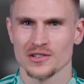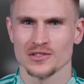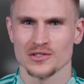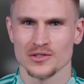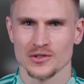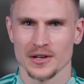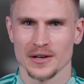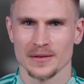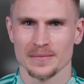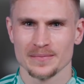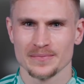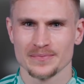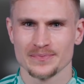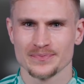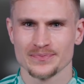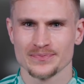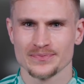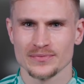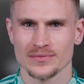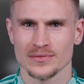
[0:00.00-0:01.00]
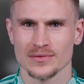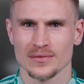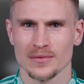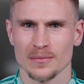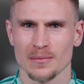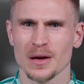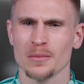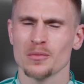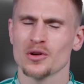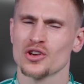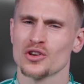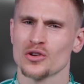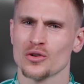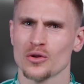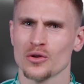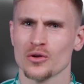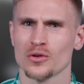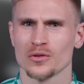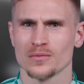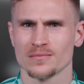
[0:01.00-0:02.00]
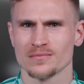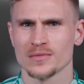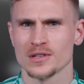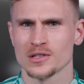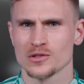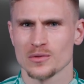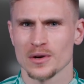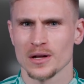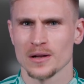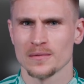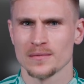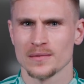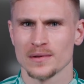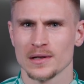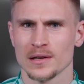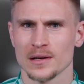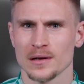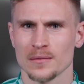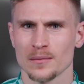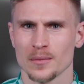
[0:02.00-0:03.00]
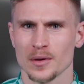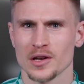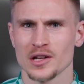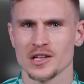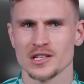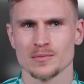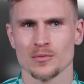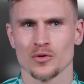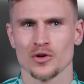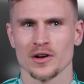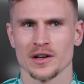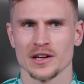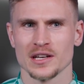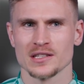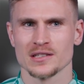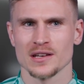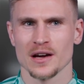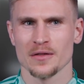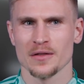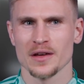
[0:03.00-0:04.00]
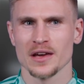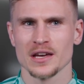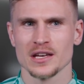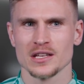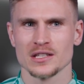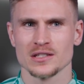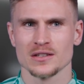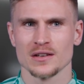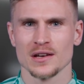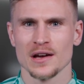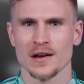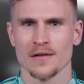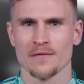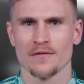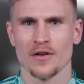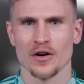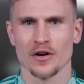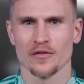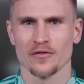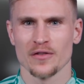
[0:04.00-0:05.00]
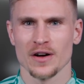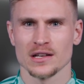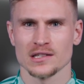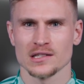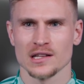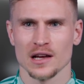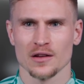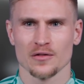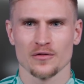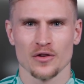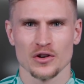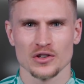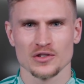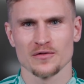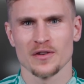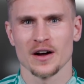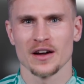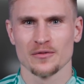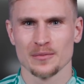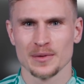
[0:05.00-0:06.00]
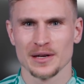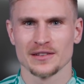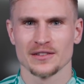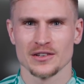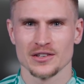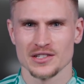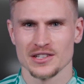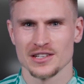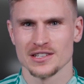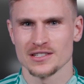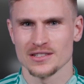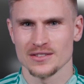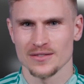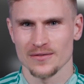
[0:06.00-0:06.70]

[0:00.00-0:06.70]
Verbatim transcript: also. Yeah, maybe Kyogo as well. But he's more, I think he's very fast, like first 5 meters, he's